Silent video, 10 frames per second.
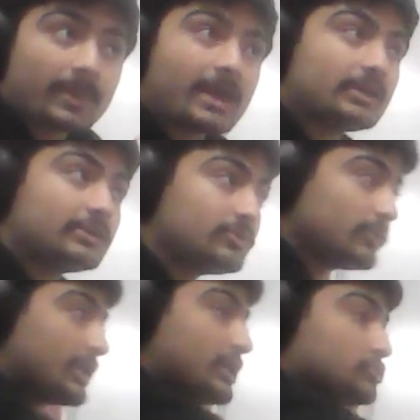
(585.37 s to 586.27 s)
and
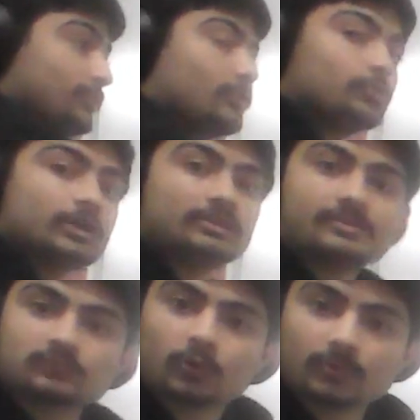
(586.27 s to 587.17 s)
you can actually create
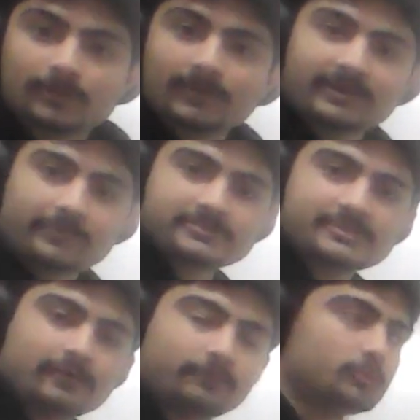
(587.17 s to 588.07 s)
this formula by
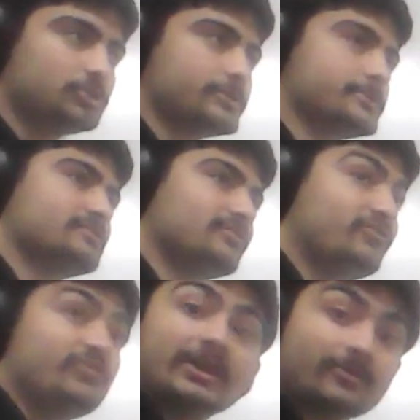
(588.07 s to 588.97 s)
yourself, which is
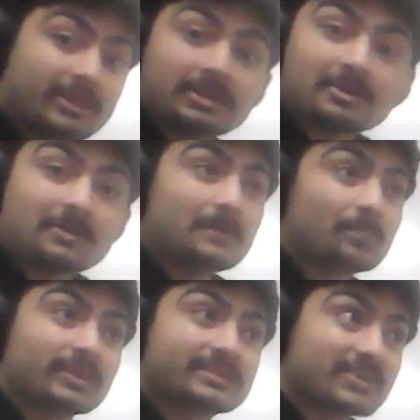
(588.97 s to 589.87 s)
very
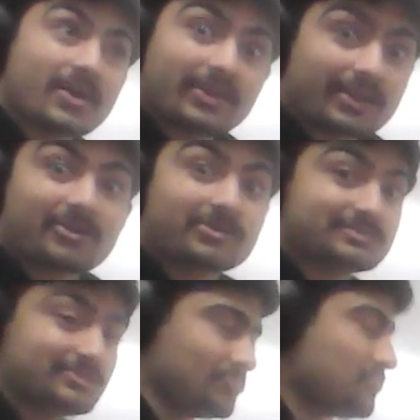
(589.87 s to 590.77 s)
exciting,
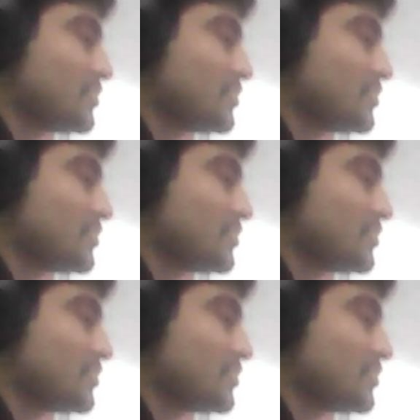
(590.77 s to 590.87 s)
honestly.